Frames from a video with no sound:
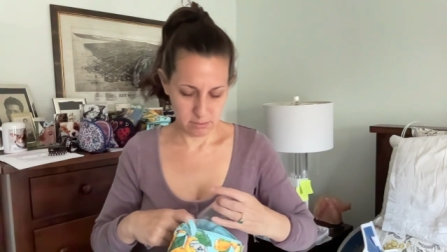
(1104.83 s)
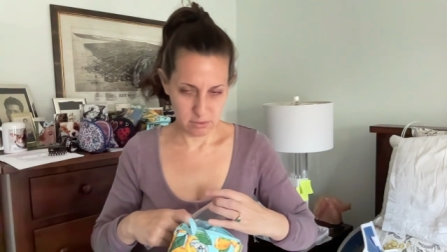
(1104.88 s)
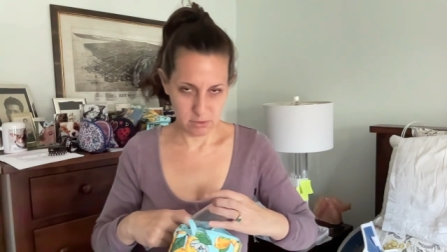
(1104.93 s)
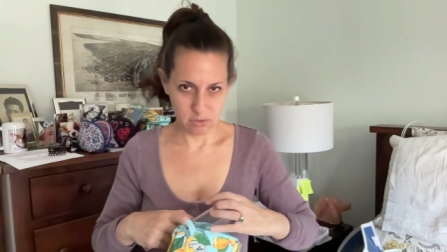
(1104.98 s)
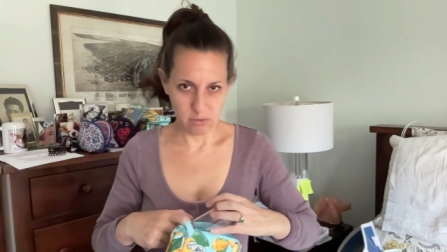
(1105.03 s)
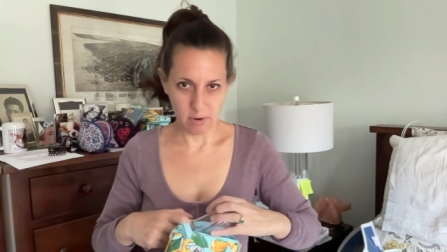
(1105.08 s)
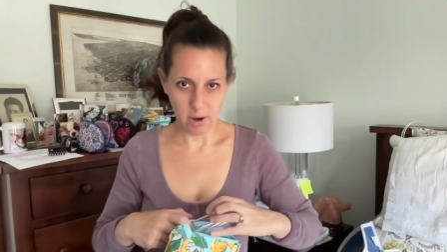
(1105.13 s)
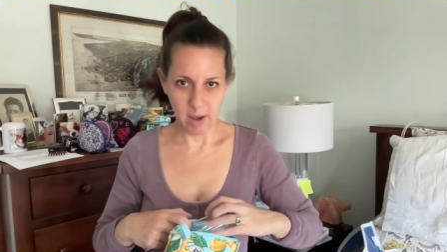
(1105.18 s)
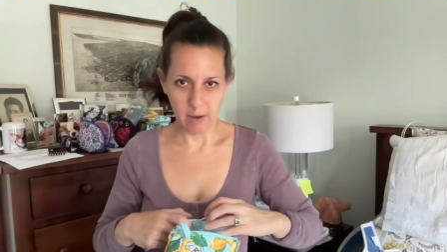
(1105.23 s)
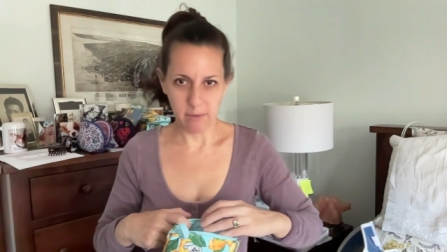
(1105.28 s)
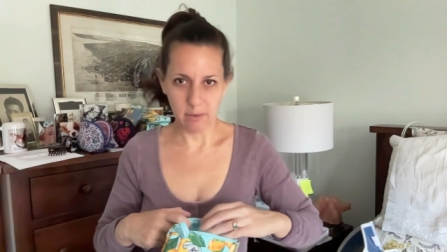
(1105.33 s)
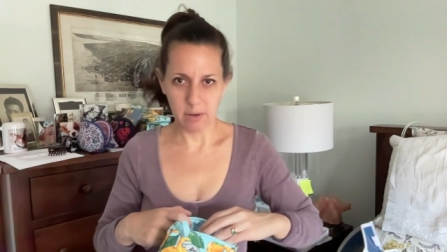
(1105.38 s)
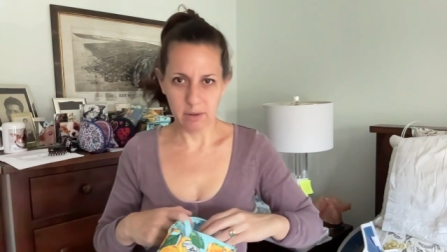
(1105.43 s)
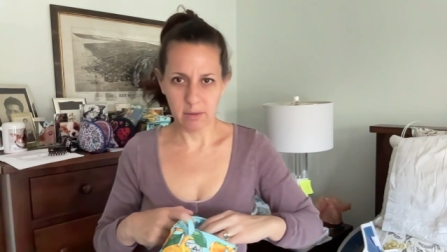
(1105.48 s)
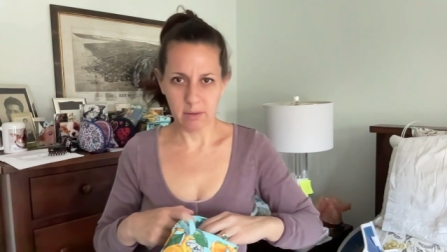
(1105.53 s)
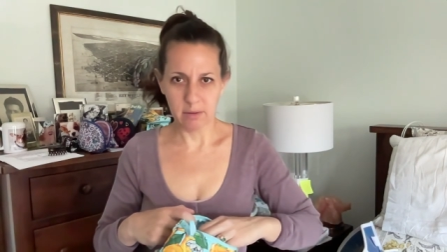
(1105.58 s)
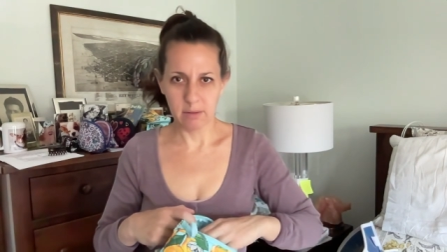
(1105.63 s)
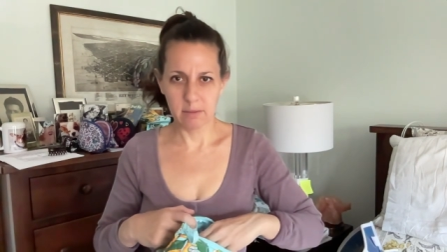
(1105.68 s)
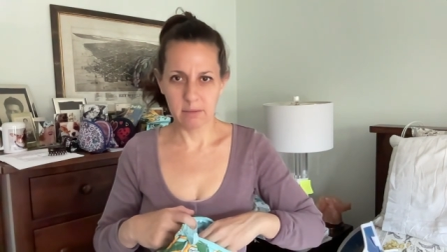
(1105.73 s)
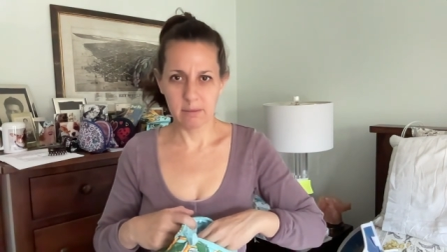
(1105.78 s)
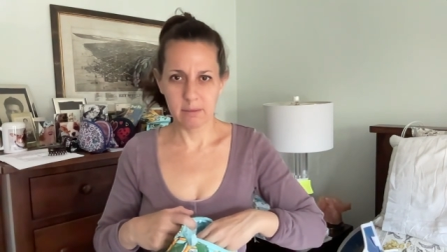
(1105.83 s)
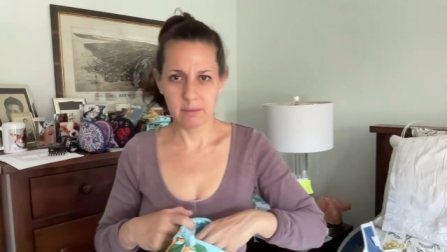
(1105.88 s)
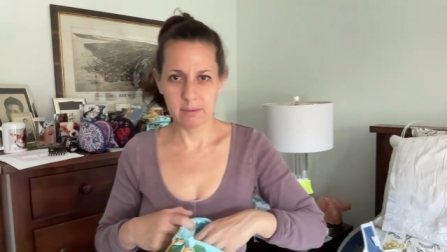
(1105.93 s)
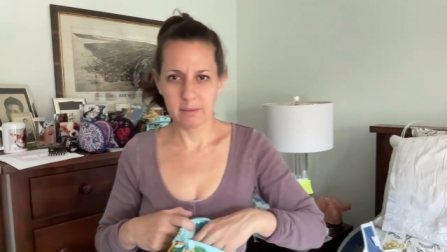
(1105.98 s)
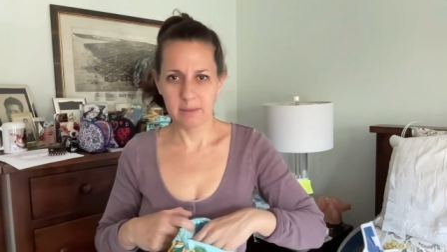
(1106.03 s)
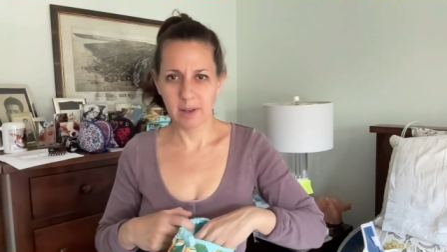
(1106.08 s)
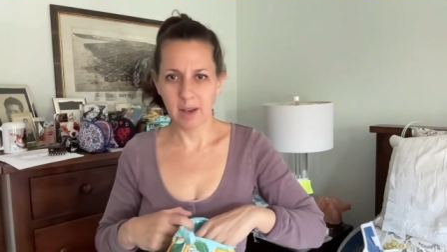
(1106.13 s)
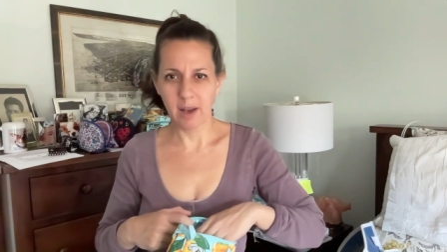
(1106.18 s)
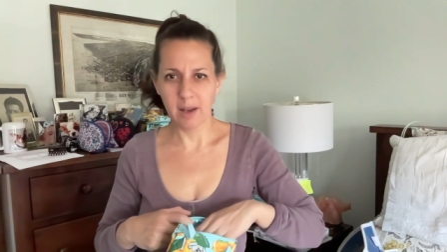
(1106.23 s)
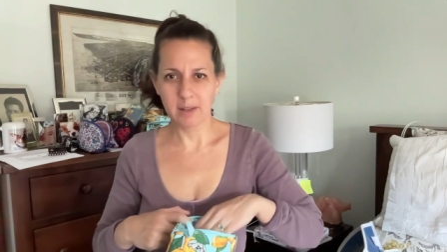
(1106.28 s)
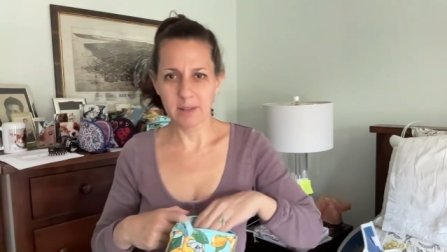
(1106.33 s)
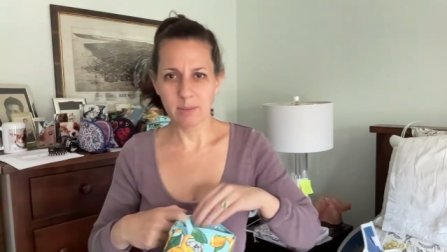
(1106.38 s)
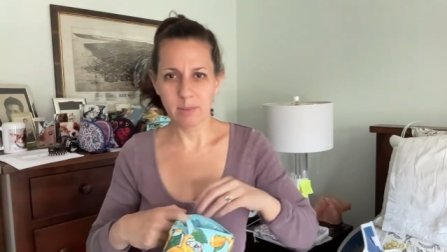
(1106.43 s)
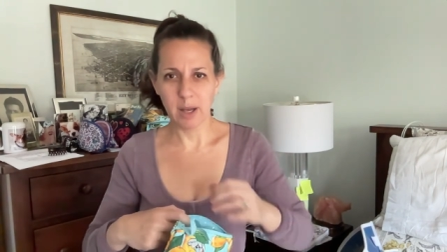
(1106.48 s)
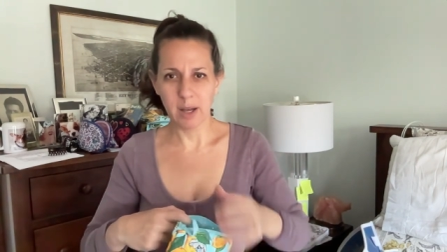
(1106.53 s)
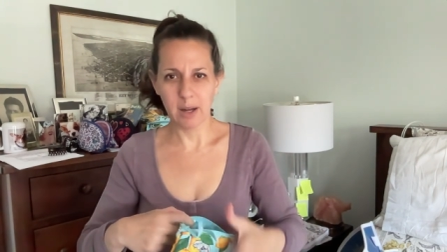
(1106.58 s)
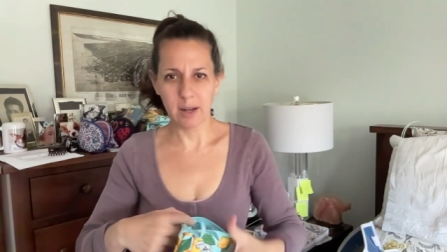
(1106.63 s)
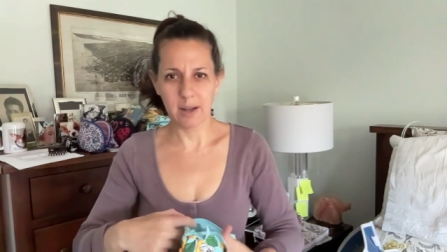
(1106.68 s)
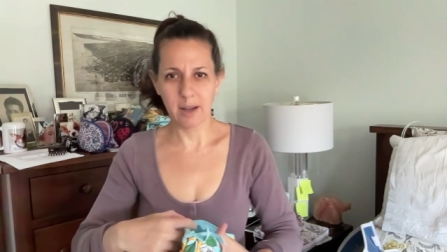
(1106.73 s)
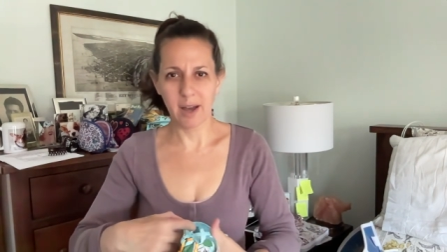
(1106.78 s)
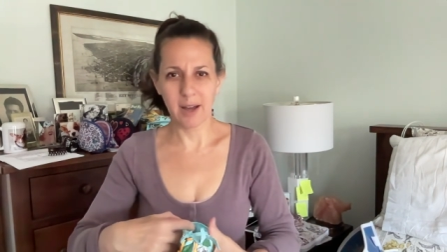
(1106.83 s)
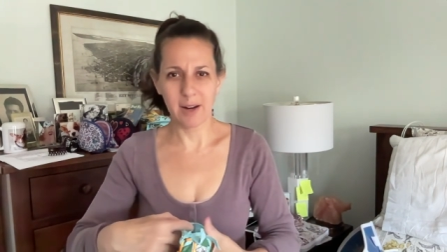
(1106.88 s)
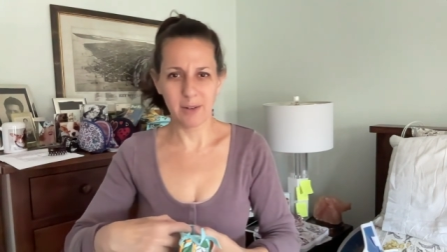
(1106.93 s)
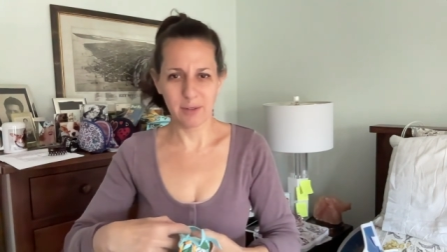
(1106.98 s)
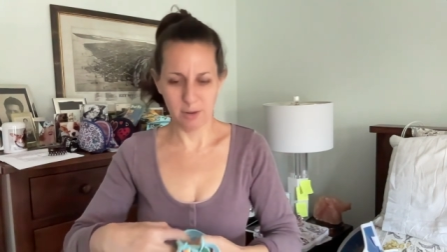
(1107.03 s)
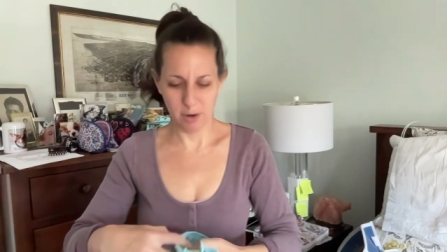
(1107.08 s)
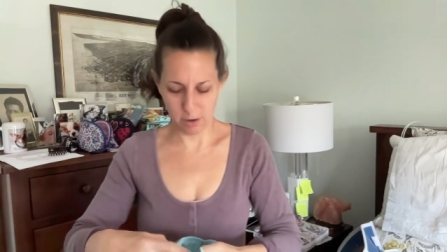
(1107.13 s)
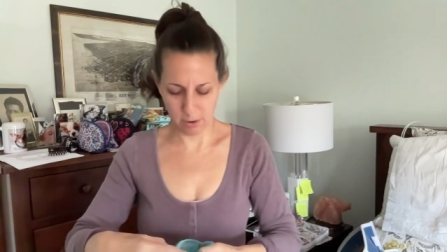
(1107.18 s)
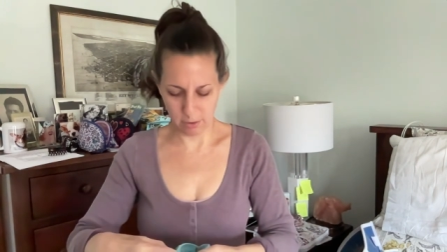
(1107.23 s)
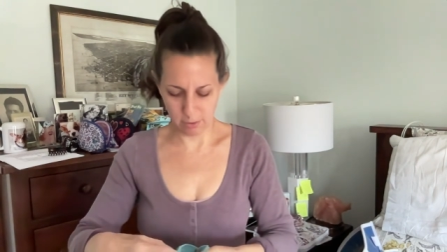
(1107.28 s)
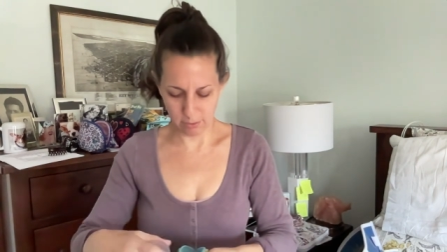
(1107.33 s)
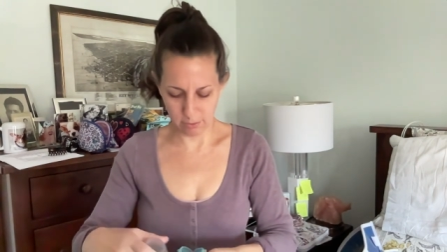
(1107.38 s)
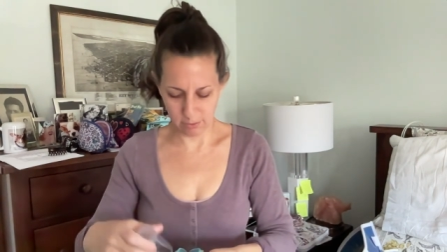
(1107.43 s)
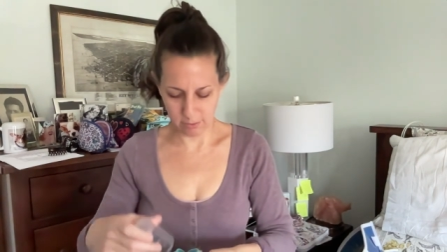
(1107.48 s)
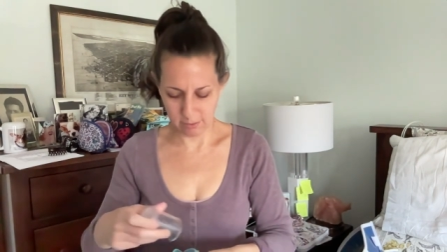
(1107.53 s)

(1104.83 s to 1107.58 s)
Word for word: travel cosmetic. I don't know.